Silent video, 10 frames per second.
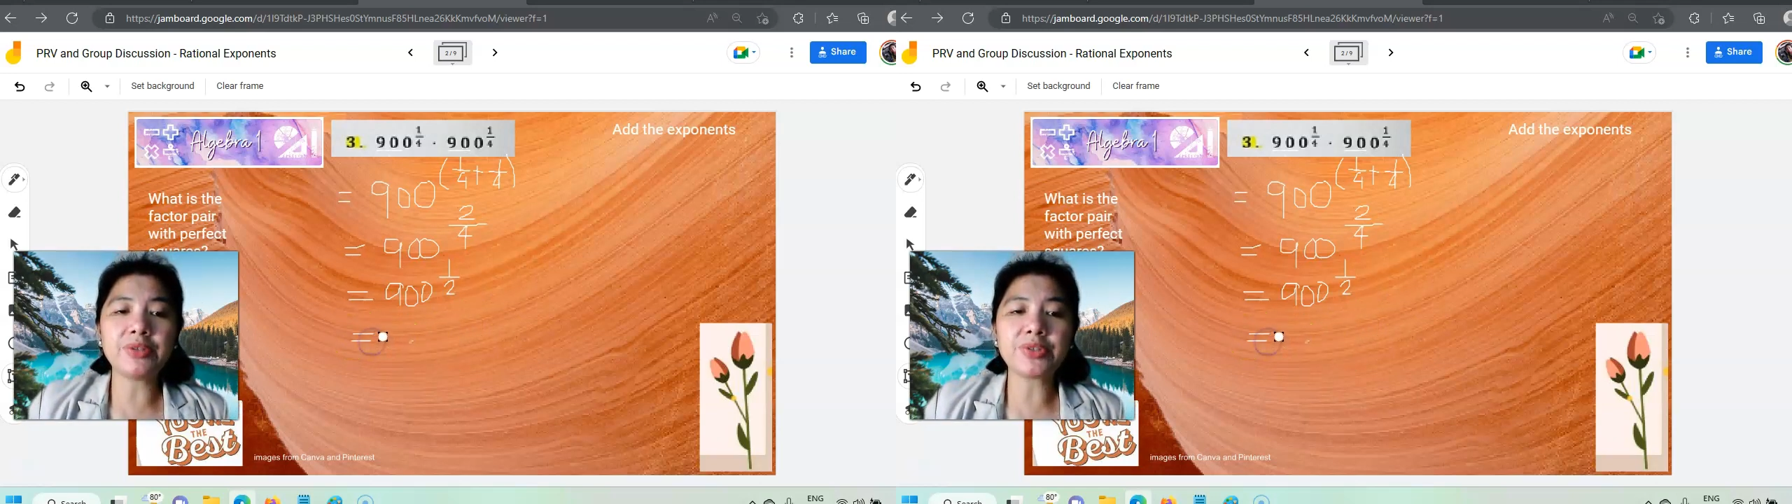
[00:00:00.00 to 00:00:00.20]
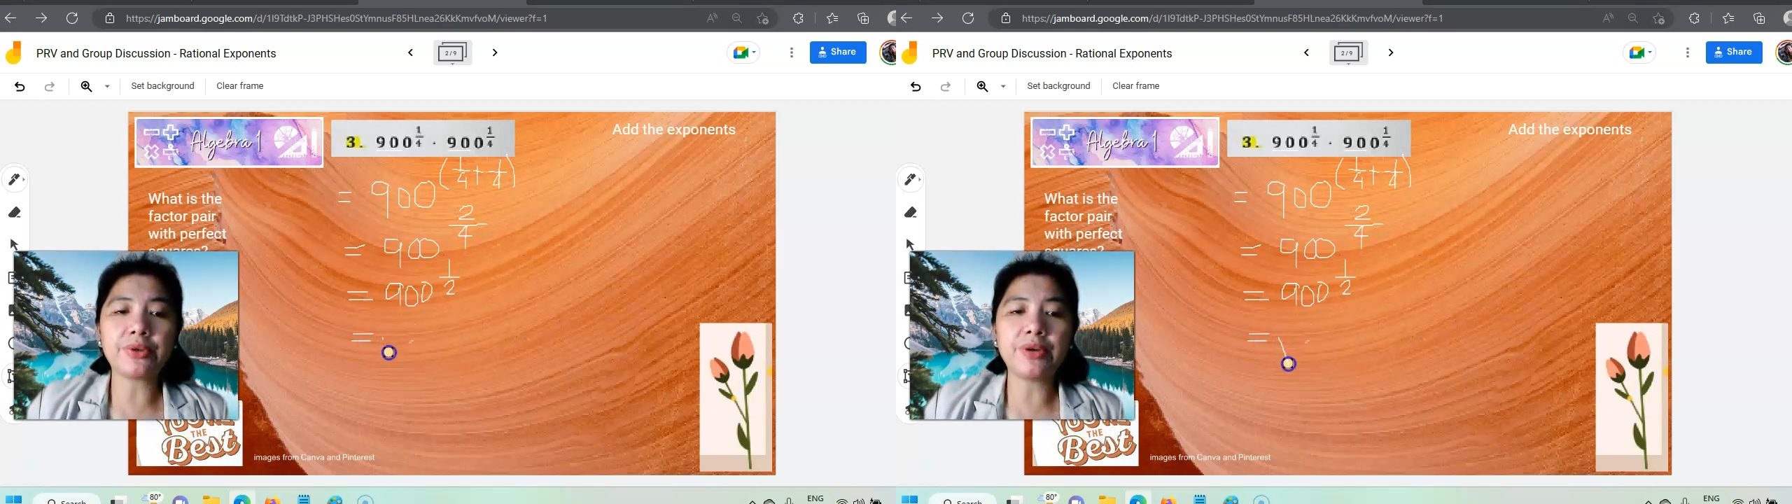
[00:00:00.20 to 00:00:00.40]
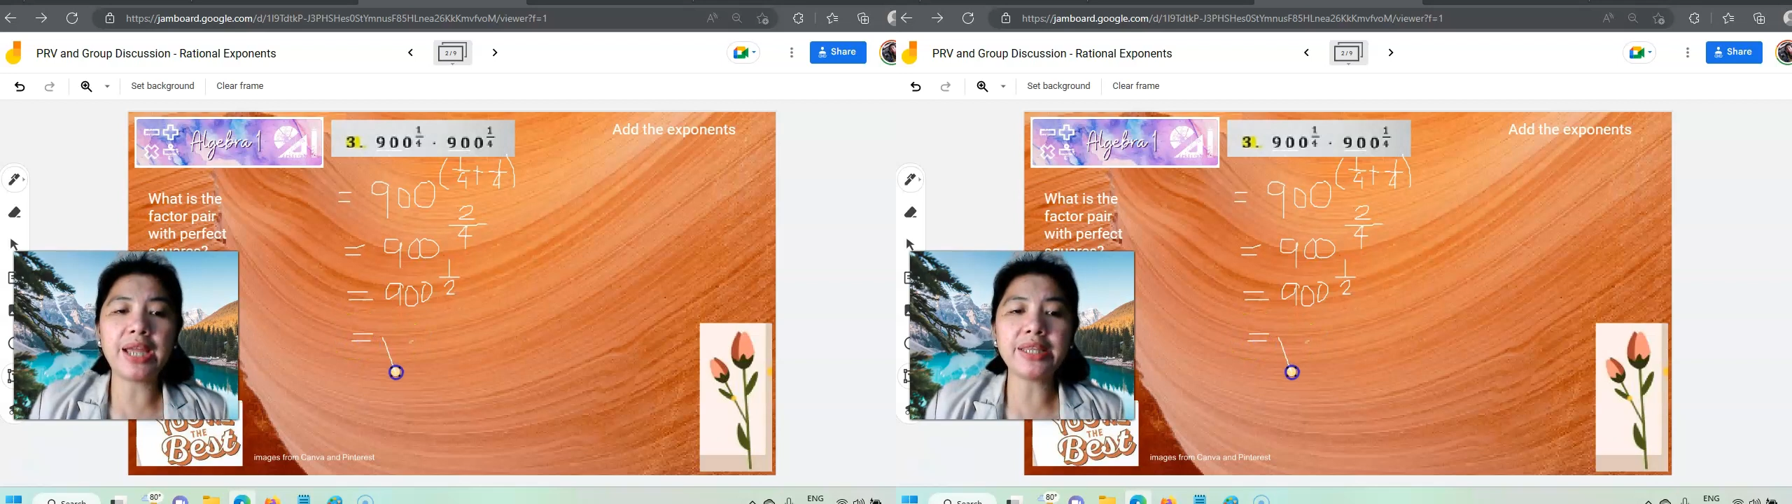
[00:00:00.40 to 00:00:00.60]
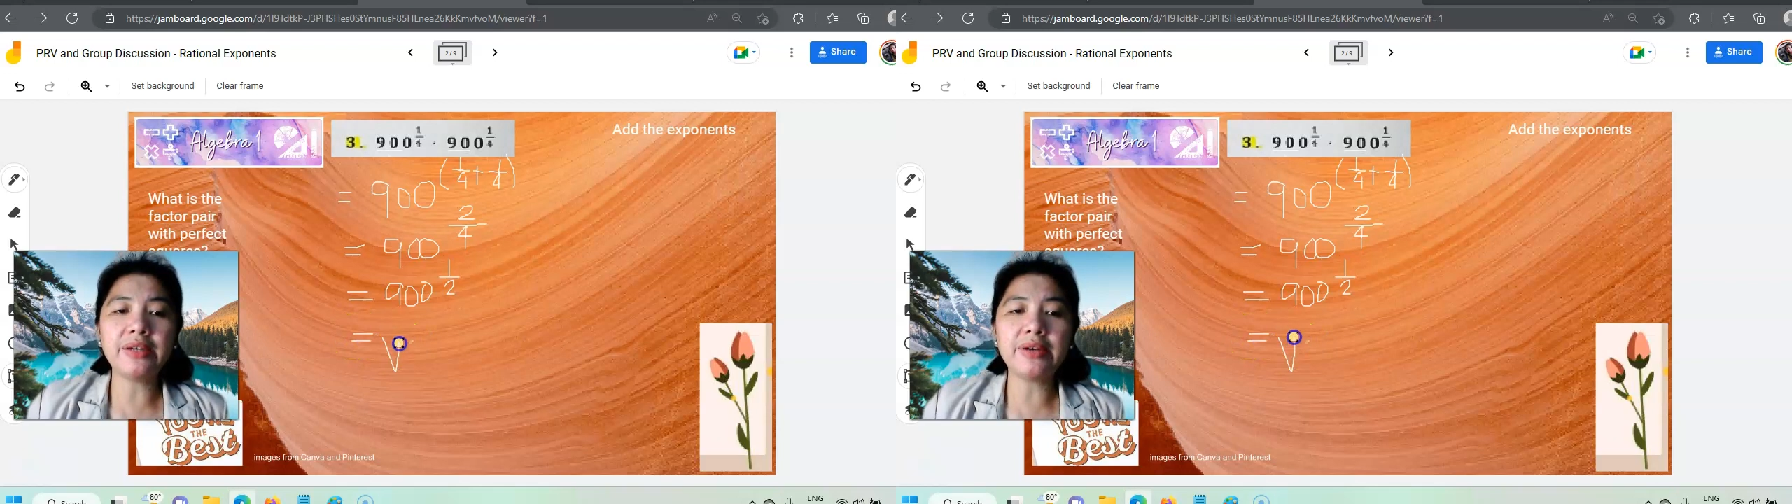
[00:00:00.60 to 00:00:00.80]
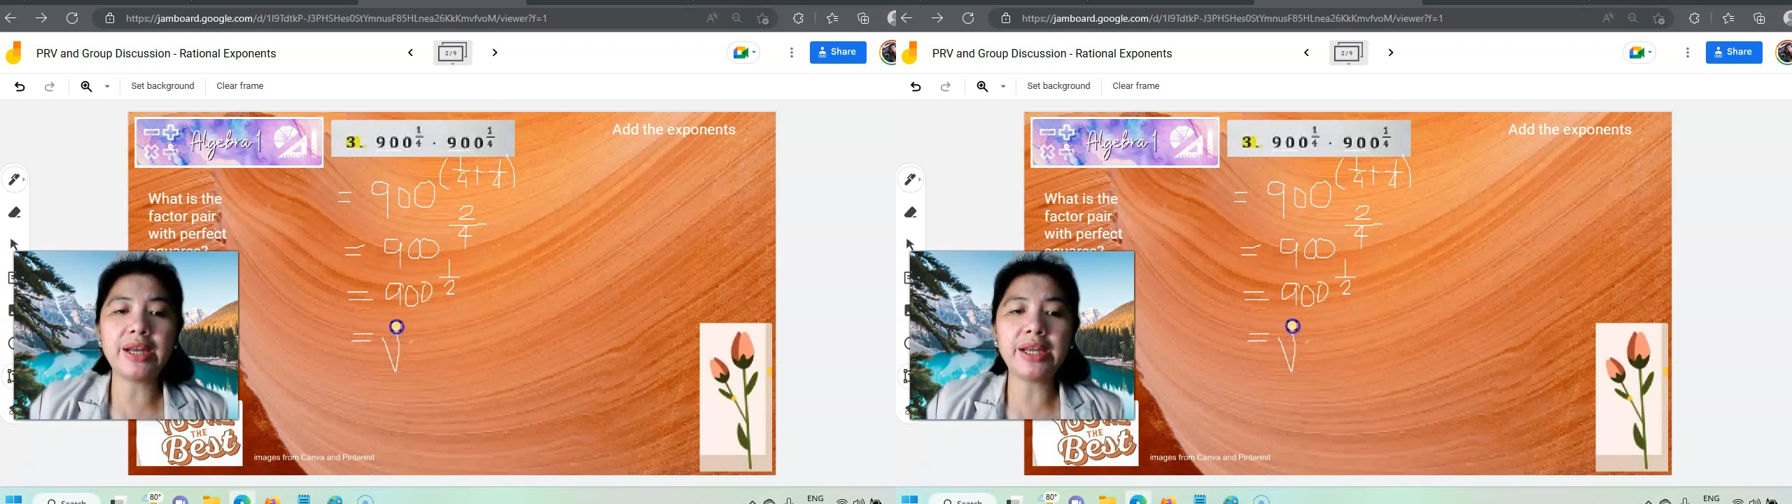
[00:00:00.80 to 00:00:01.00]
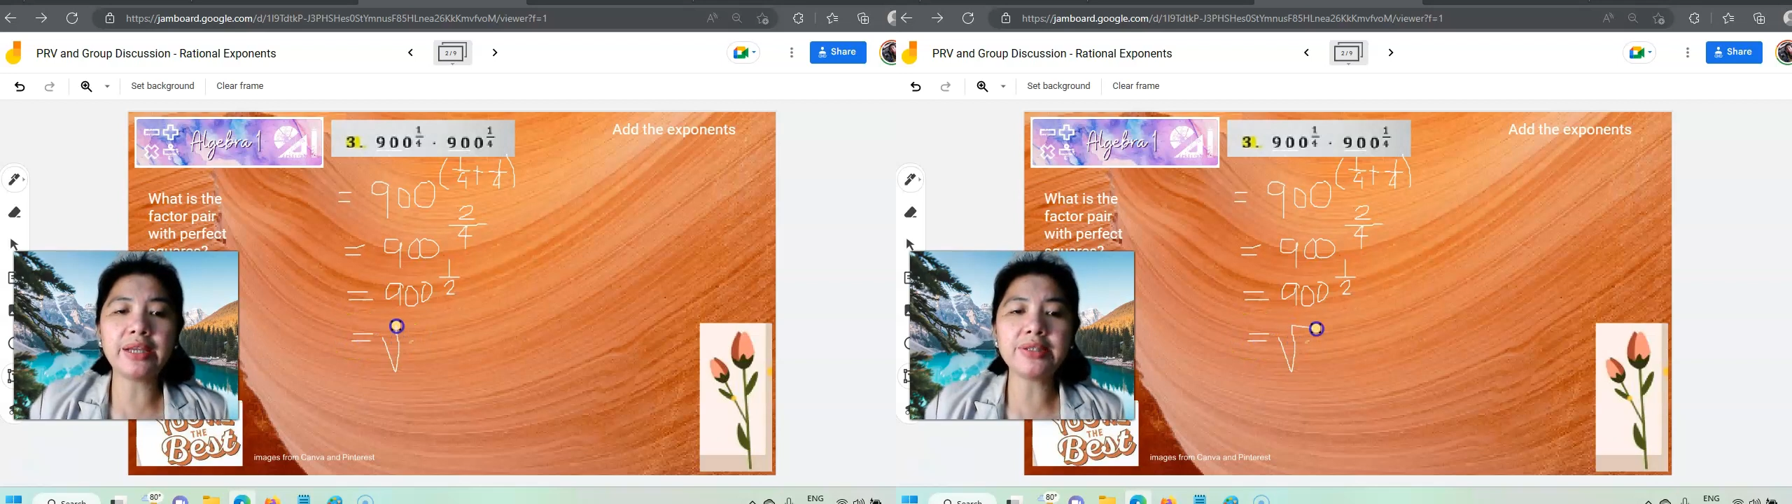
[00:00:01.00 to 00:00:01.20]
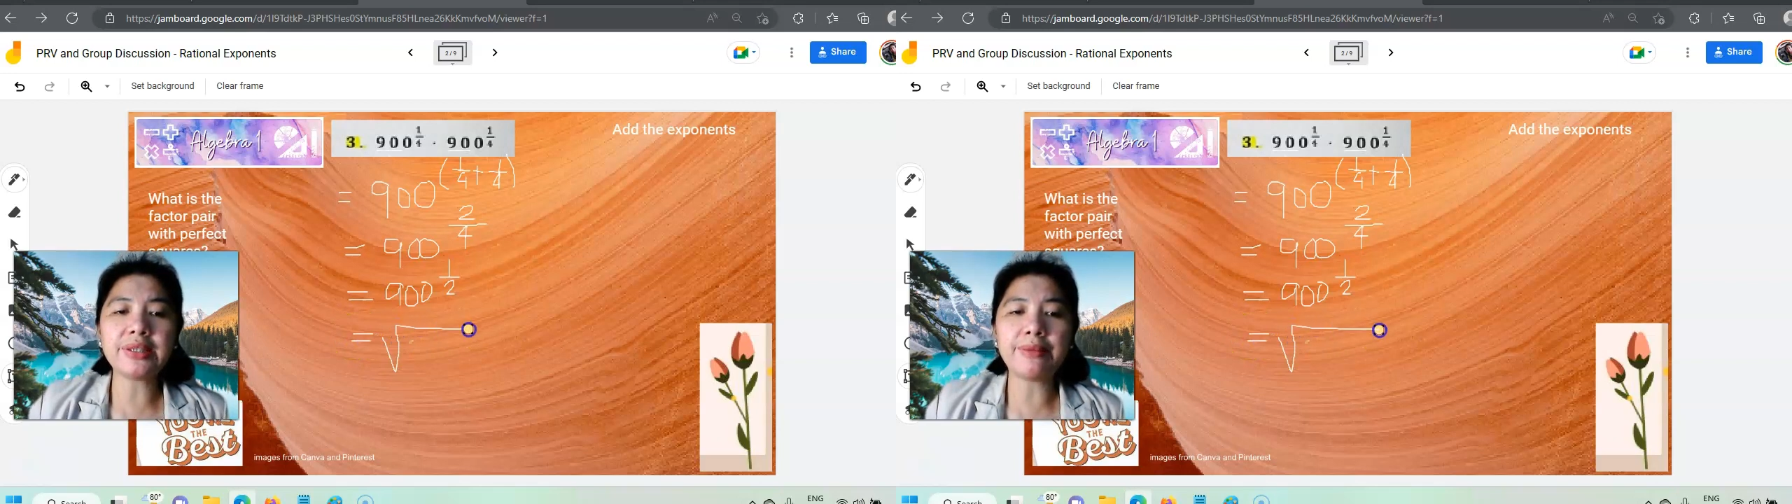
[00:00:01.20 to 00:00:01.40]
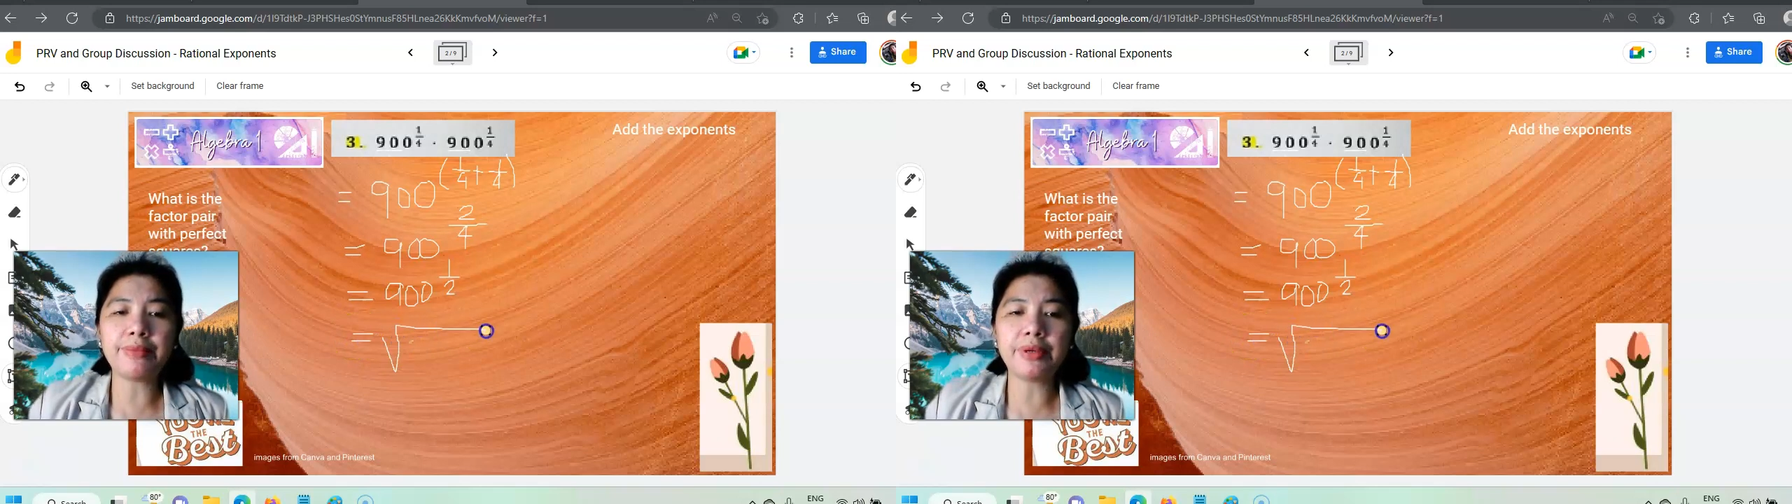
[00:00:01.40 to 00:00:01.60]
So, write the radical
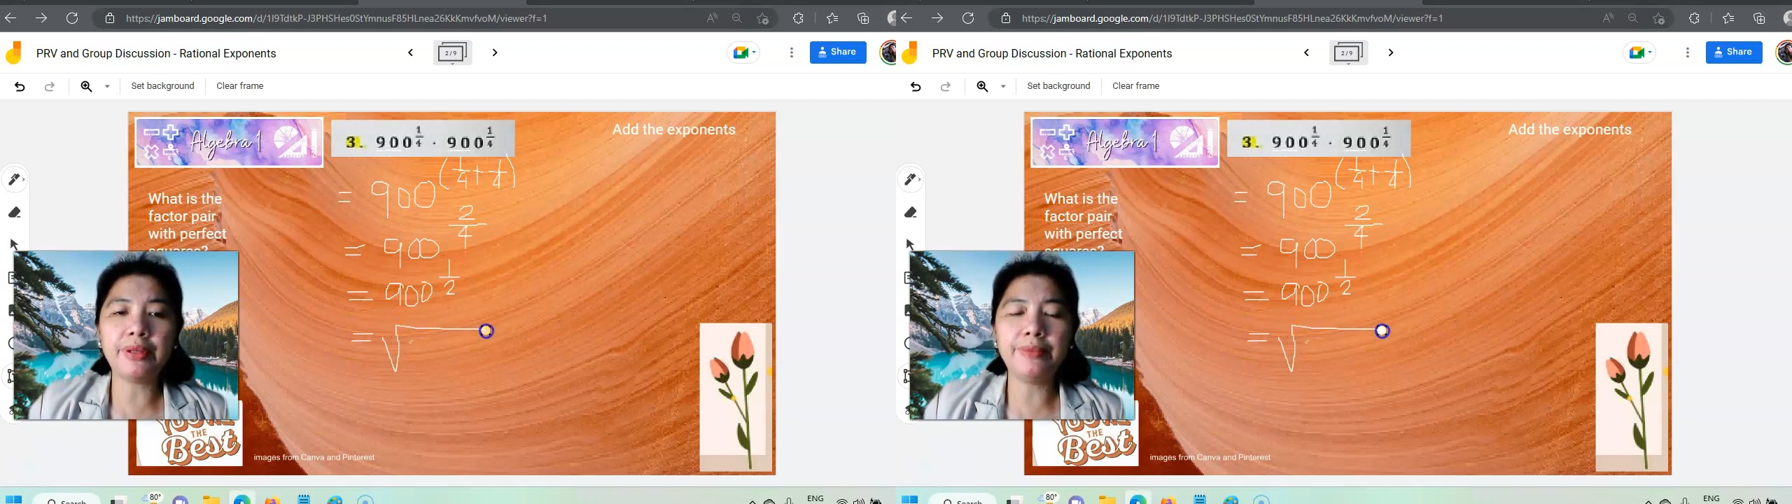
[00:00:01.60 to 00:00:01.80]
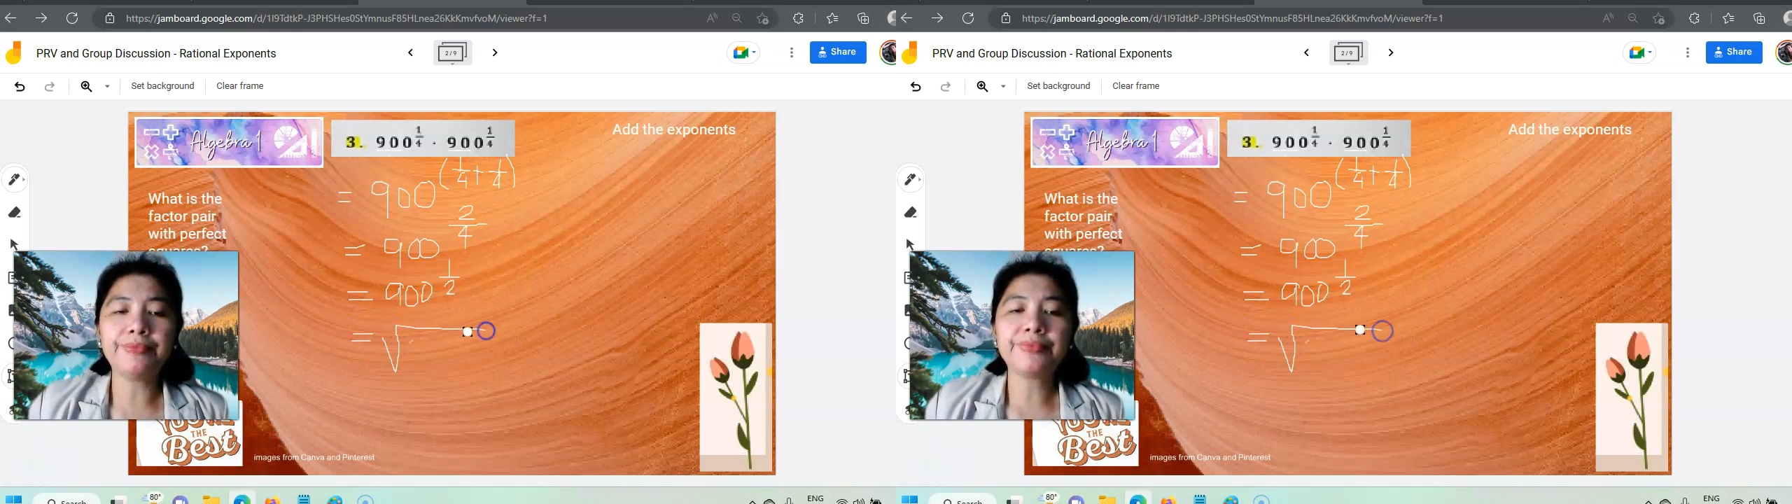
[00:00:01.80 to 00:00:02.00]
symbol.